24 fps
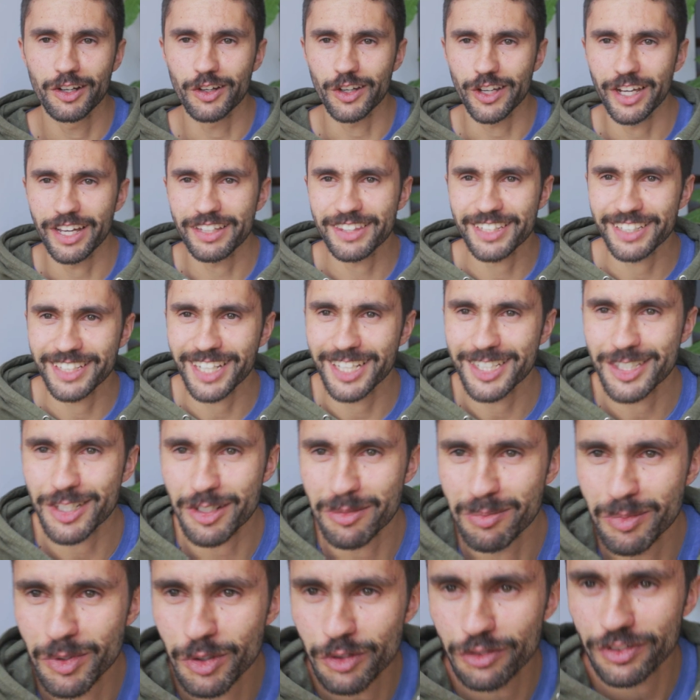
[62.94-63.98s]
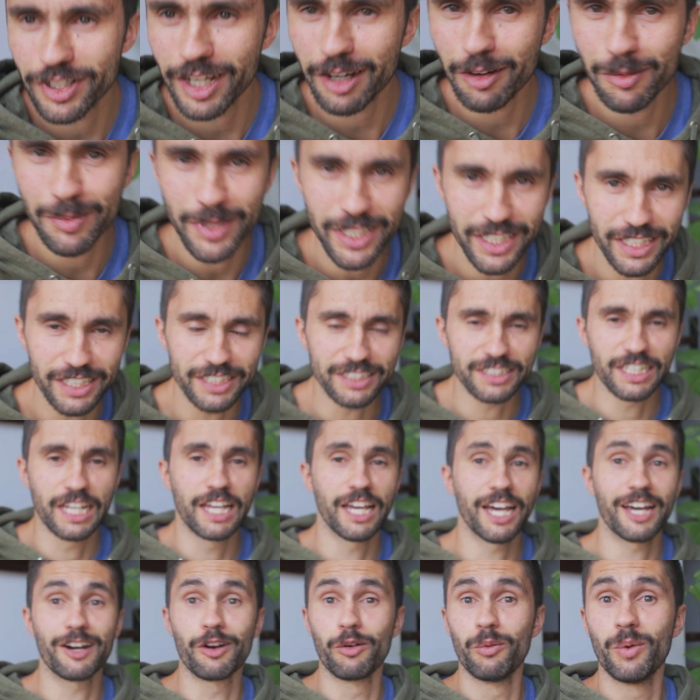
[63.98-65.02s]
Okay, I think I should move now because
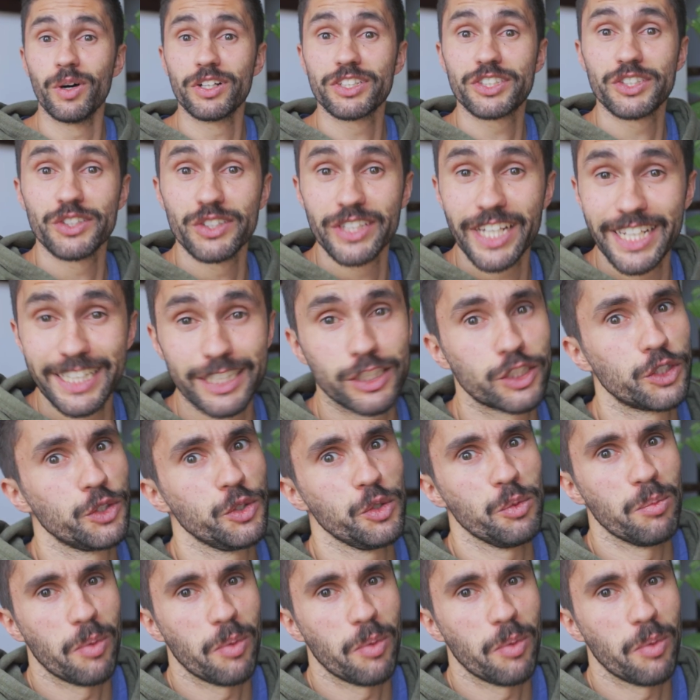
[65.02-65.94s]
I don't want you to get too